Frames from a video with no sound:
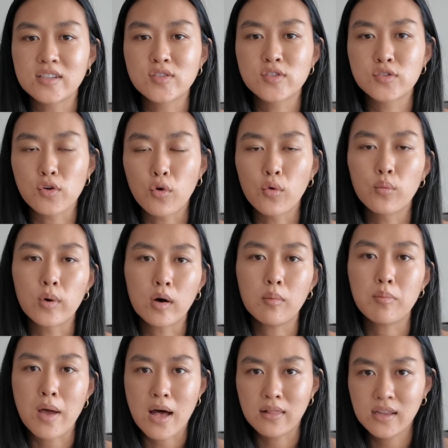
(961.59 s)
so well
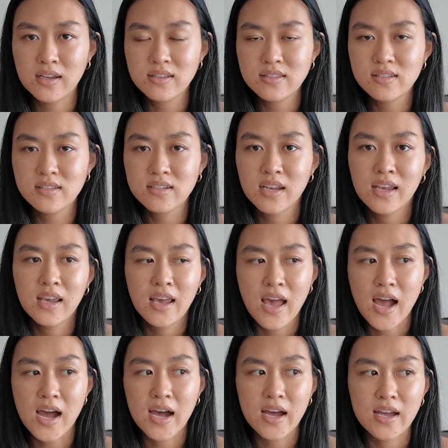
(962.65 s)
balanced,
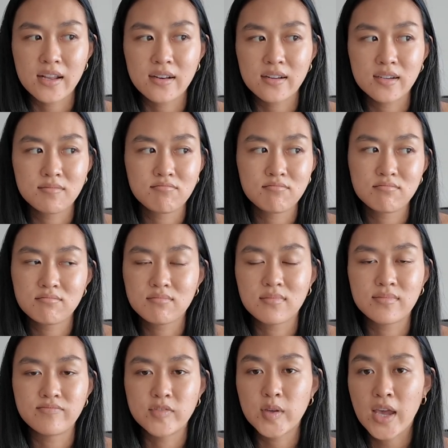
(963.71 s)
and
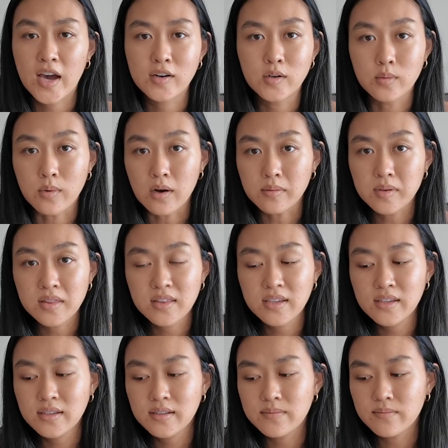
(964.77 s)
you can't go wrong with
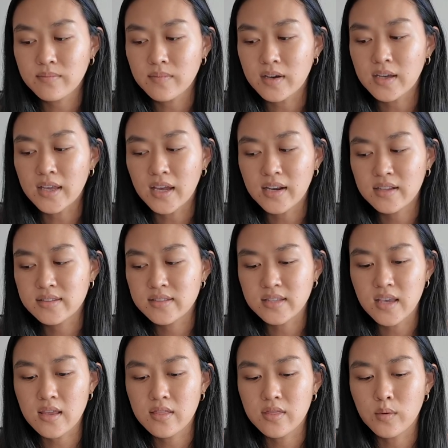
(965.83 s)
it. Again, it's
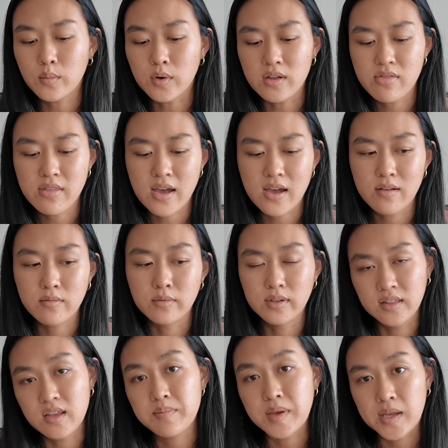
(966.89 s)
like the one that
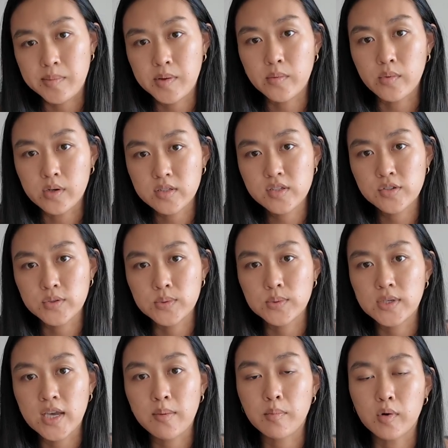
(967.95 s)
really made me want to
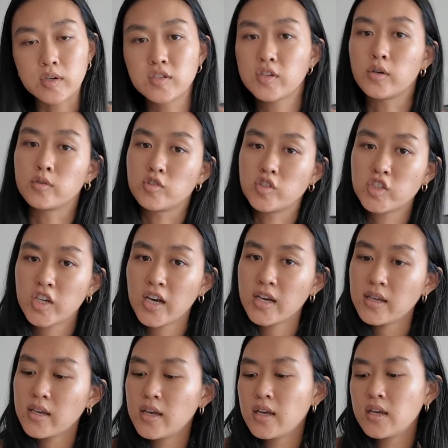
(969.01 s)
get more into hojicha,
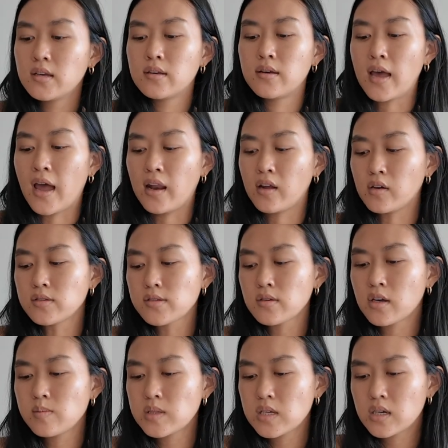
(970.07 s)
and it also
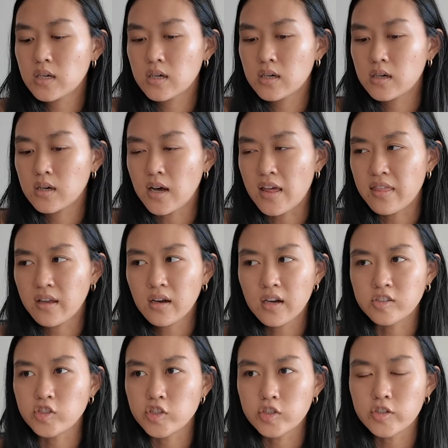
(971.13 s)
comes in I think
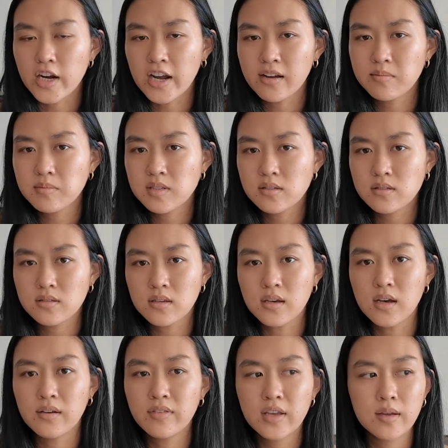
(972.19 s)
100 grams
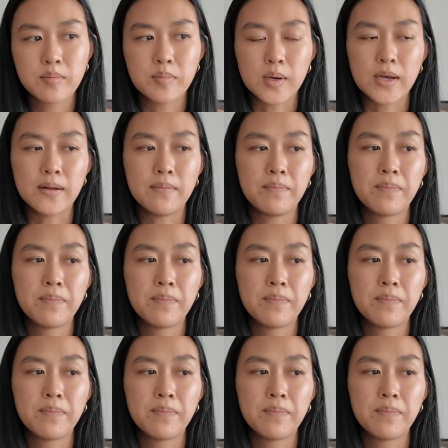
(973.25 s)
of it. But